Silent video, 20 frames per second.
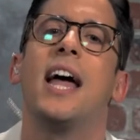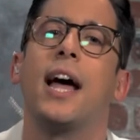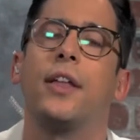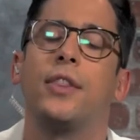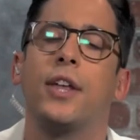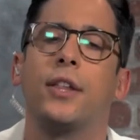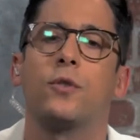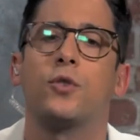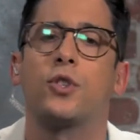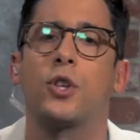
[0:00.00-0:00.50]

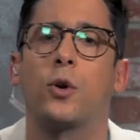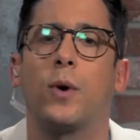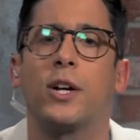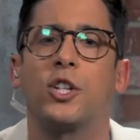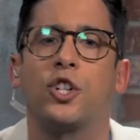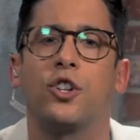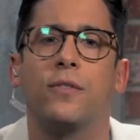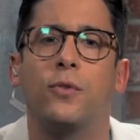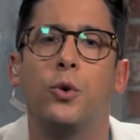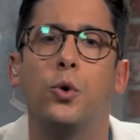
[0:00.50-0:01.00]
And then there's the
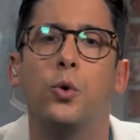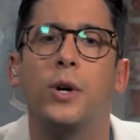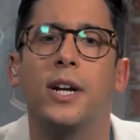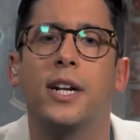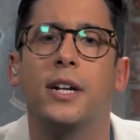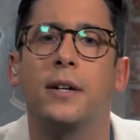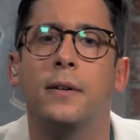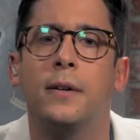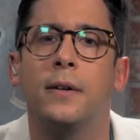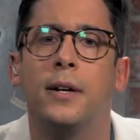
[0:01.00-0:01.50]
question of who
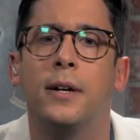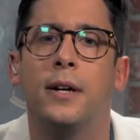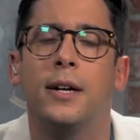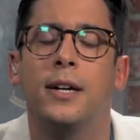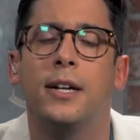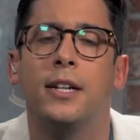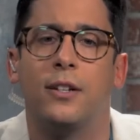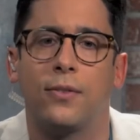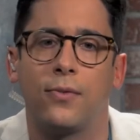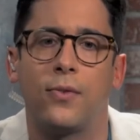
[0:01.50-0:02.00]
can
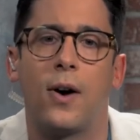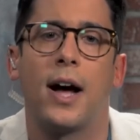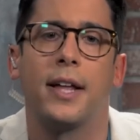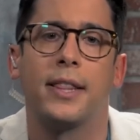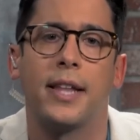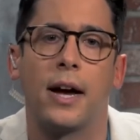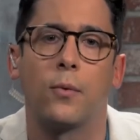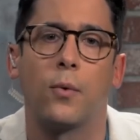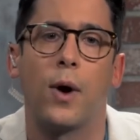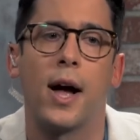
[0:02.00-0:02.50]

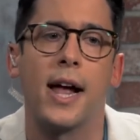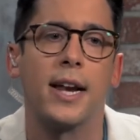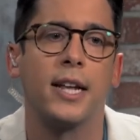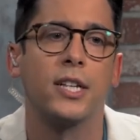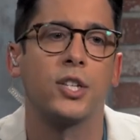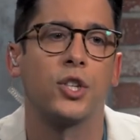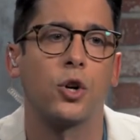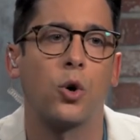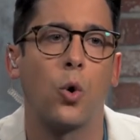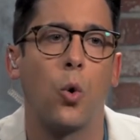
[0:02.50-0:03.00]
define that right?
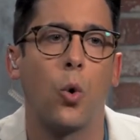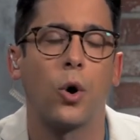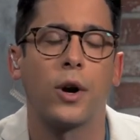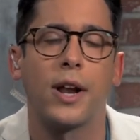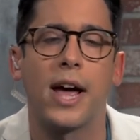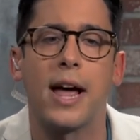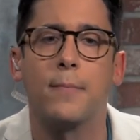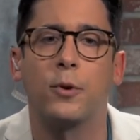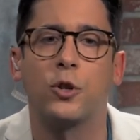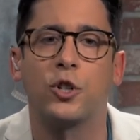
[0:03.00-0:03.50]
Is the
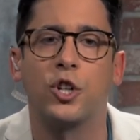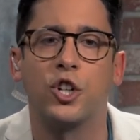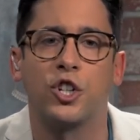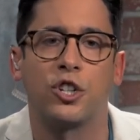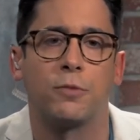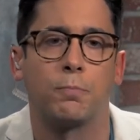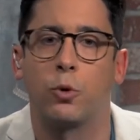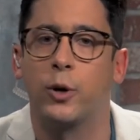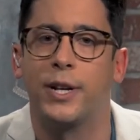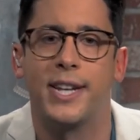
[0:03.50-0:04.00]
court able to
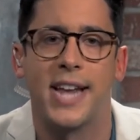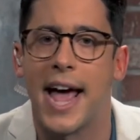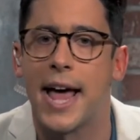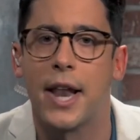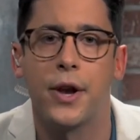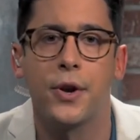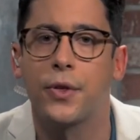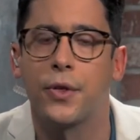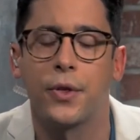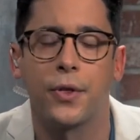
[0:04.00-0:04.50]
just
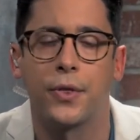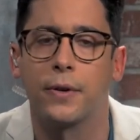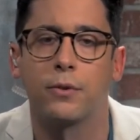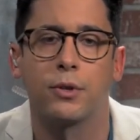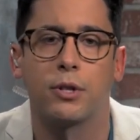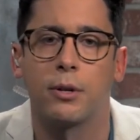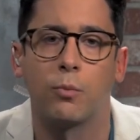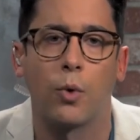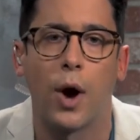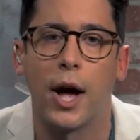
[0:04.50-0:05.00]
pretend that
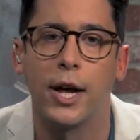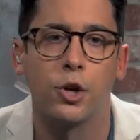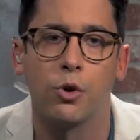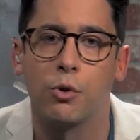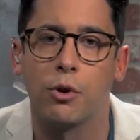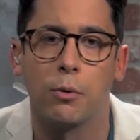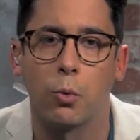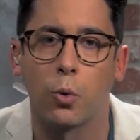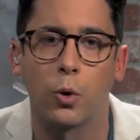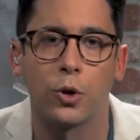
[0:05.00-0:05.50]
there's some right
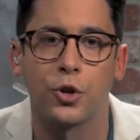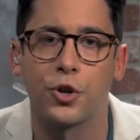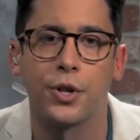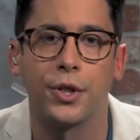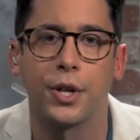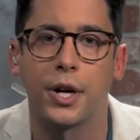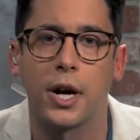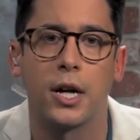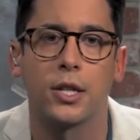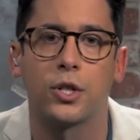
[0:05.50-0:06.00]
to an abortion
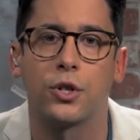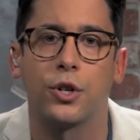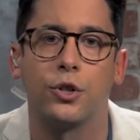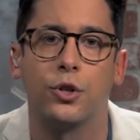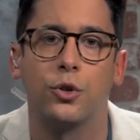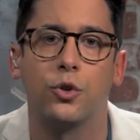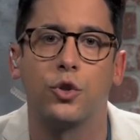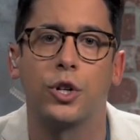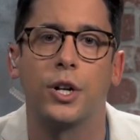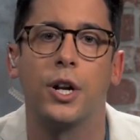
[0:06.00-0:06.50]
in the
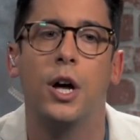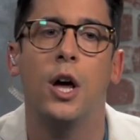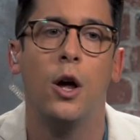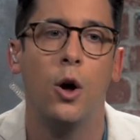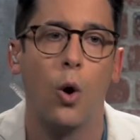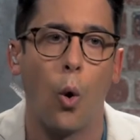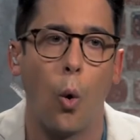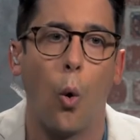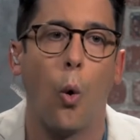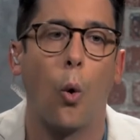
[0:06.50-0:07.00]
Constitution?
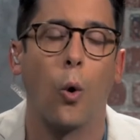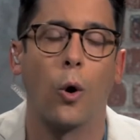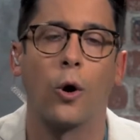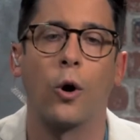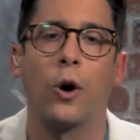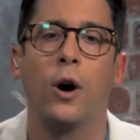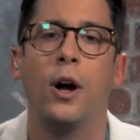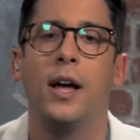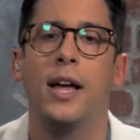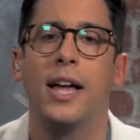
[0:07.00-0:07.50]

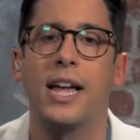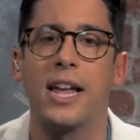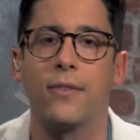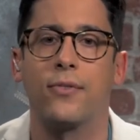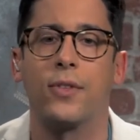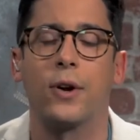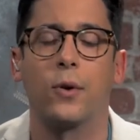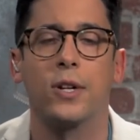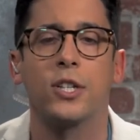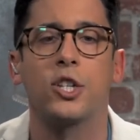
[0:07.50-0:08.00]
Or
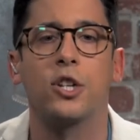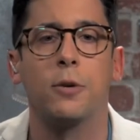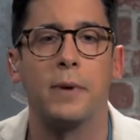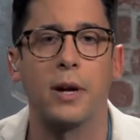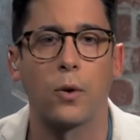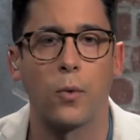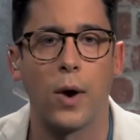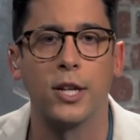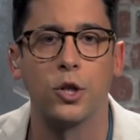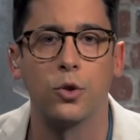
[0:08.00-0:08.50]
if there is to
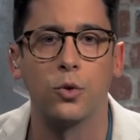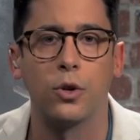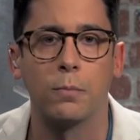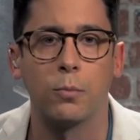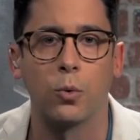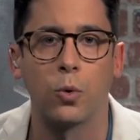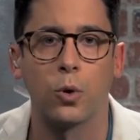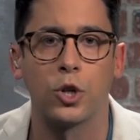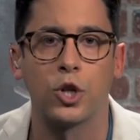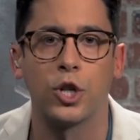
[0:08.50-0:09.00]
be a right to an
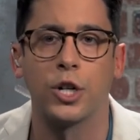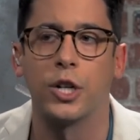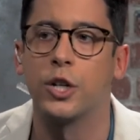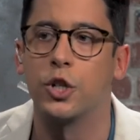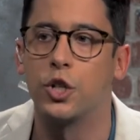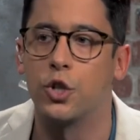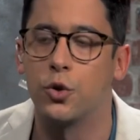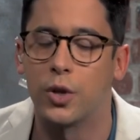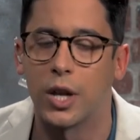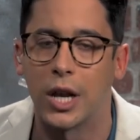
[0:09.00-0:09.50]

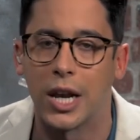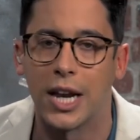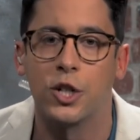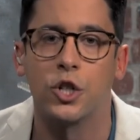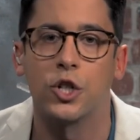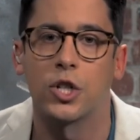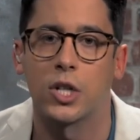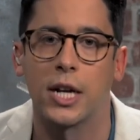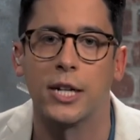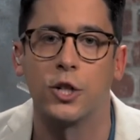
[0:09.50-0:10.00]
abortion, do the
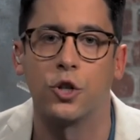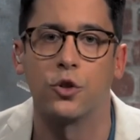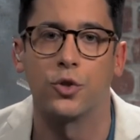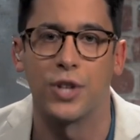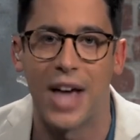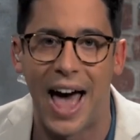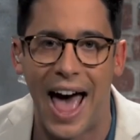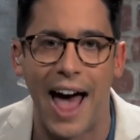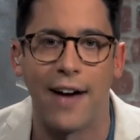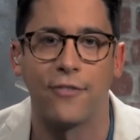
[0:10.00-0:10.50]

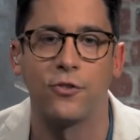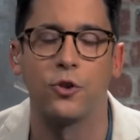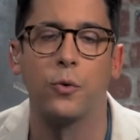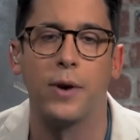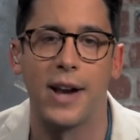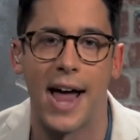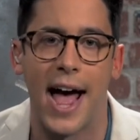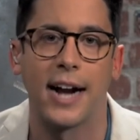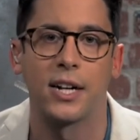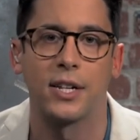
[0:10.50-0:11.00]
legislatures have
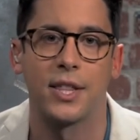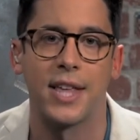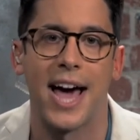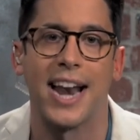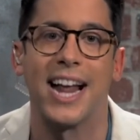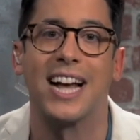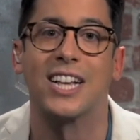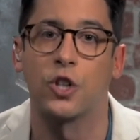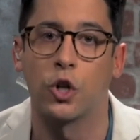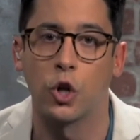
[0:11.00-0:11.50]
to enact
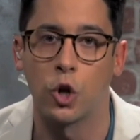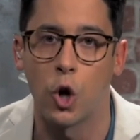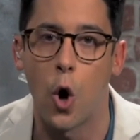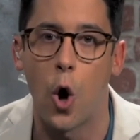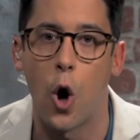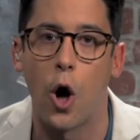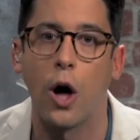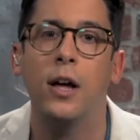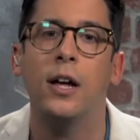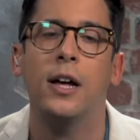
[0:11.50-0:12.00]
that as a
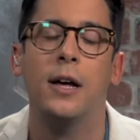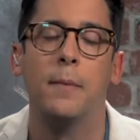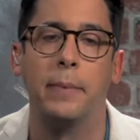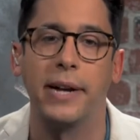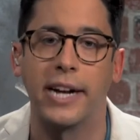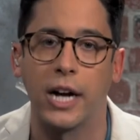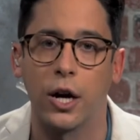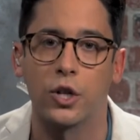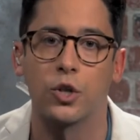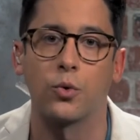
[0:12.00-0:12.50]
law
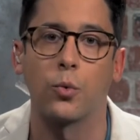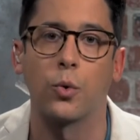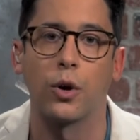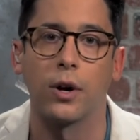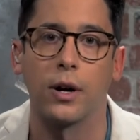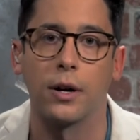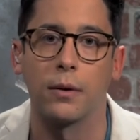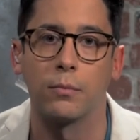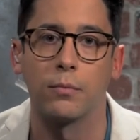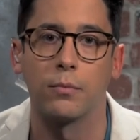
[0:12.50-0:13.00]
because
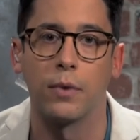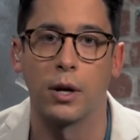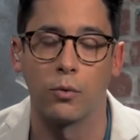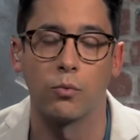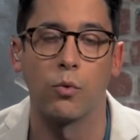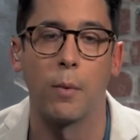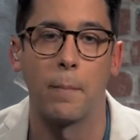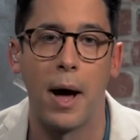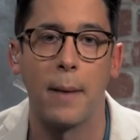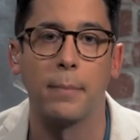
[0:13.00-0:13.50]
we're a, a
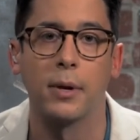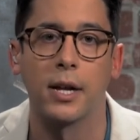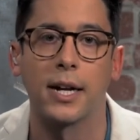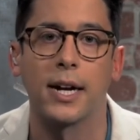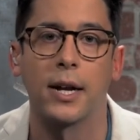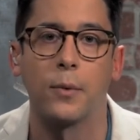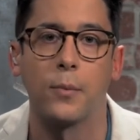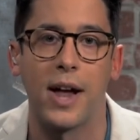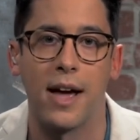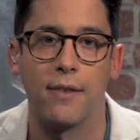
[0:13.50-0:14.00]

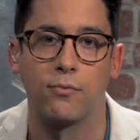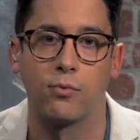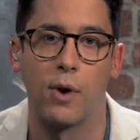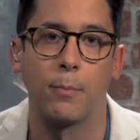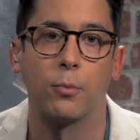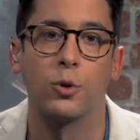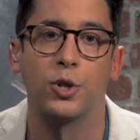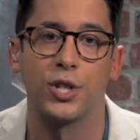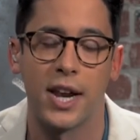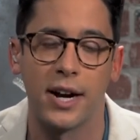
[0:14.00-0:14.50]
republic and we have
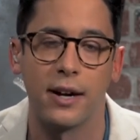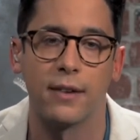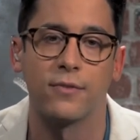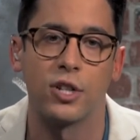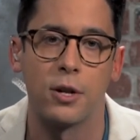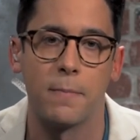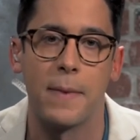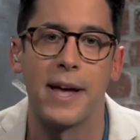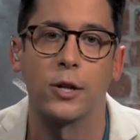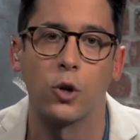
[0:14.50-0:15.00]

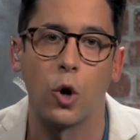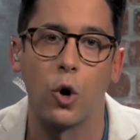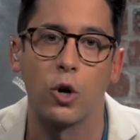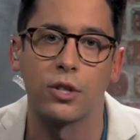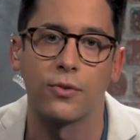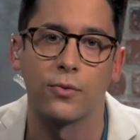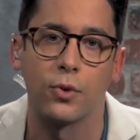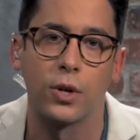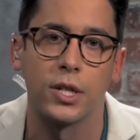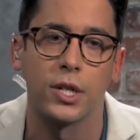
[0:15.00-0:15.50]
representatives to make
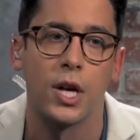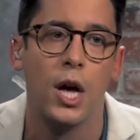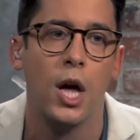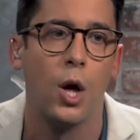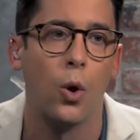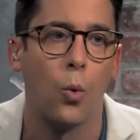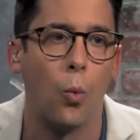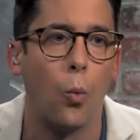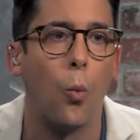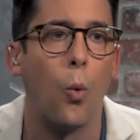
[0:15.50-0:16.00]
laws for us?
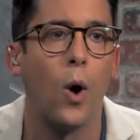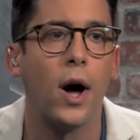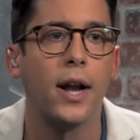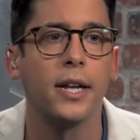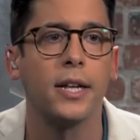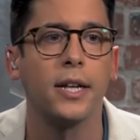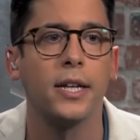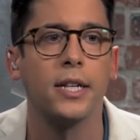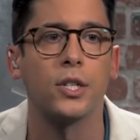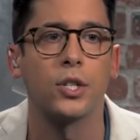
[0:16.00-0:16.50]

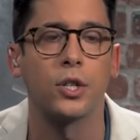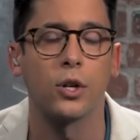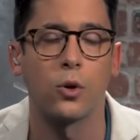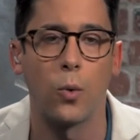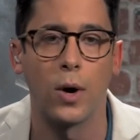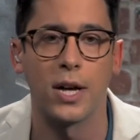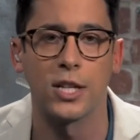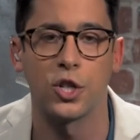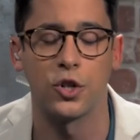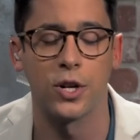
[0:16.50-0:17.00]
What is the
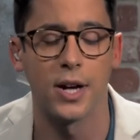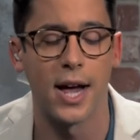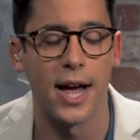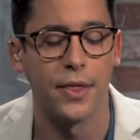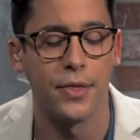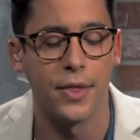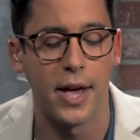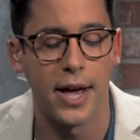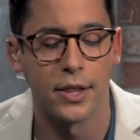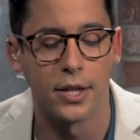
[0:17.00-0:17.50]
question?
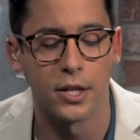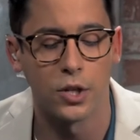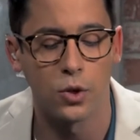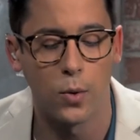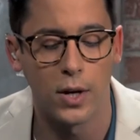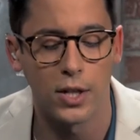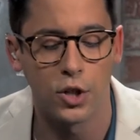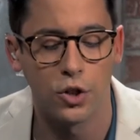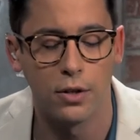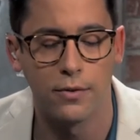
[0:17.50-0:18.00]
And, and this
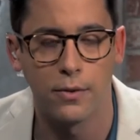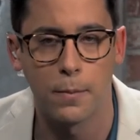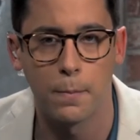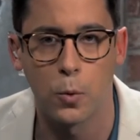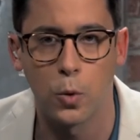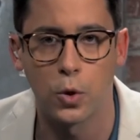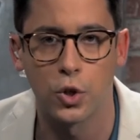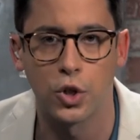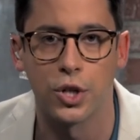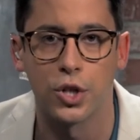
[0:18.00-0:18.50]
question of
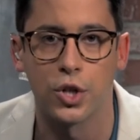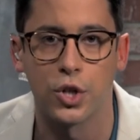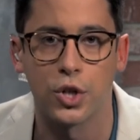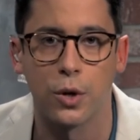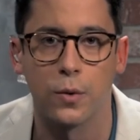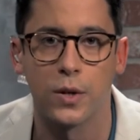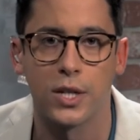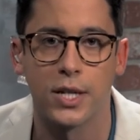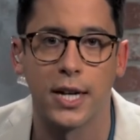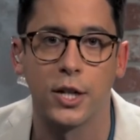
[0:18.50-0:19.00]
abortion is
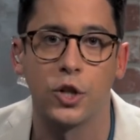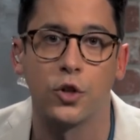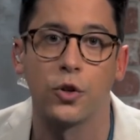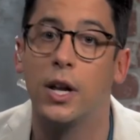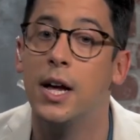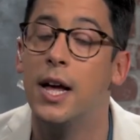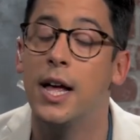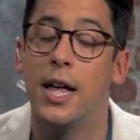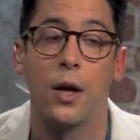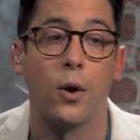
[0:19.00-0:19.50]
so
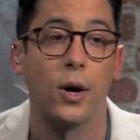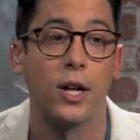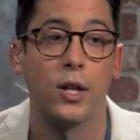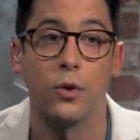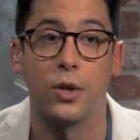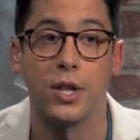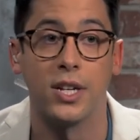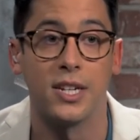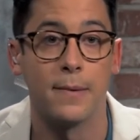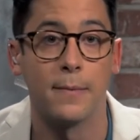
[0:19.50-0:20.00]
essential.
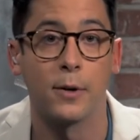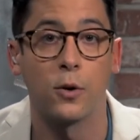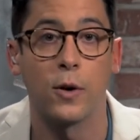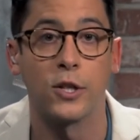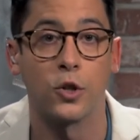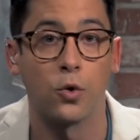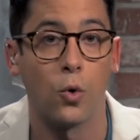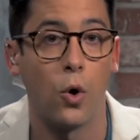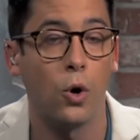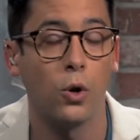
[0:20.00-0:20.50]
It, the
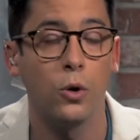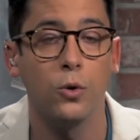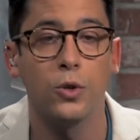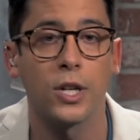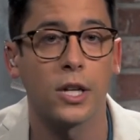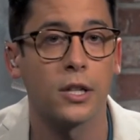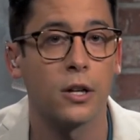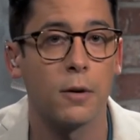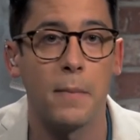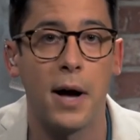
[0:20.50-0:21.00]
Democrats are all
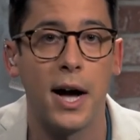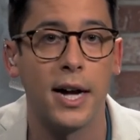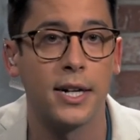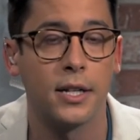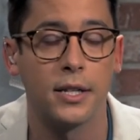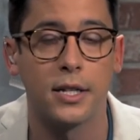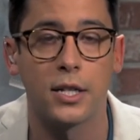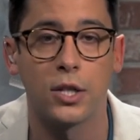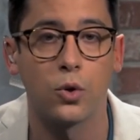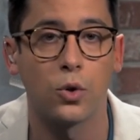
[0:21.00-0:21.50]
losing their mind
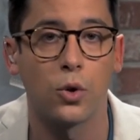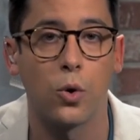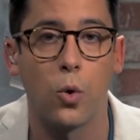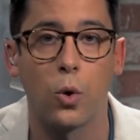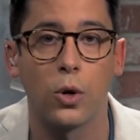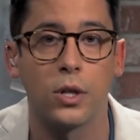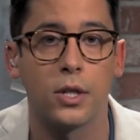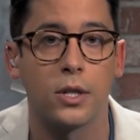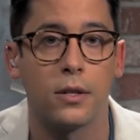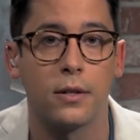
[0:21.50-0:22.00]
on this
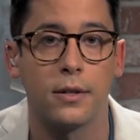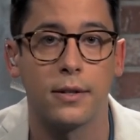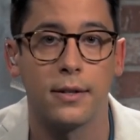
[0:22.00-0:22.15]
court